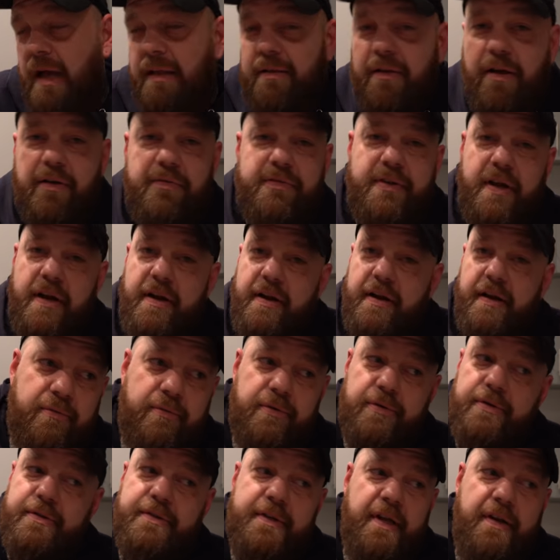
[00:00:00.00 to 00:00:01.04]
I love Derek.
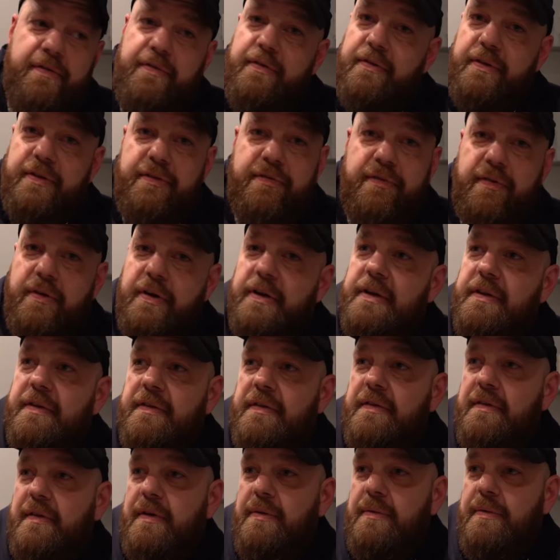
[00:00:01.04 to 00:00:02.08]
We were definitely
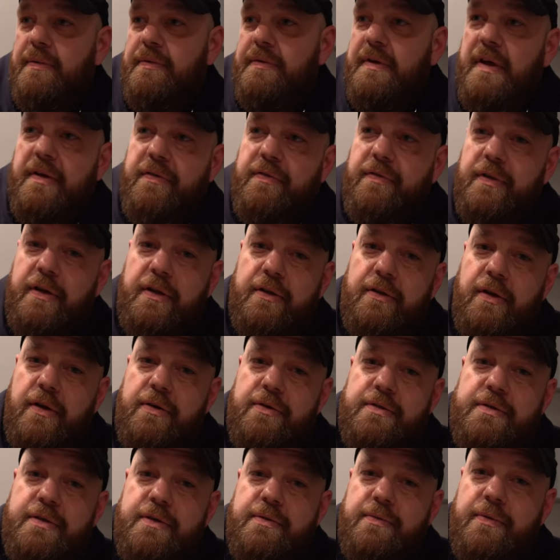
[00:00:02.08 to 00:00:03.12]
friends and we were definitely
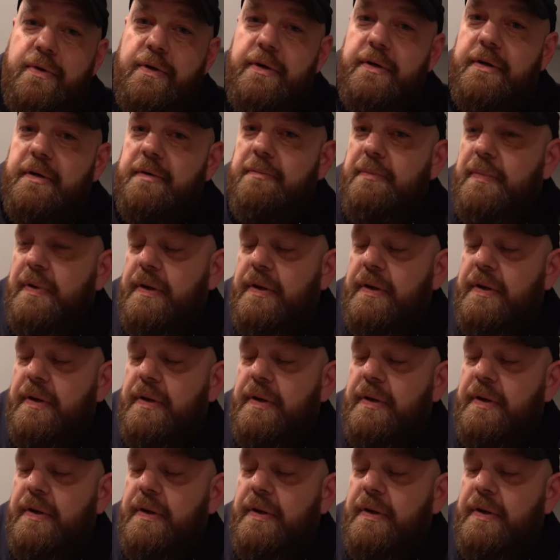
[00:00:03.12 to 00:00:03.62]
close at work.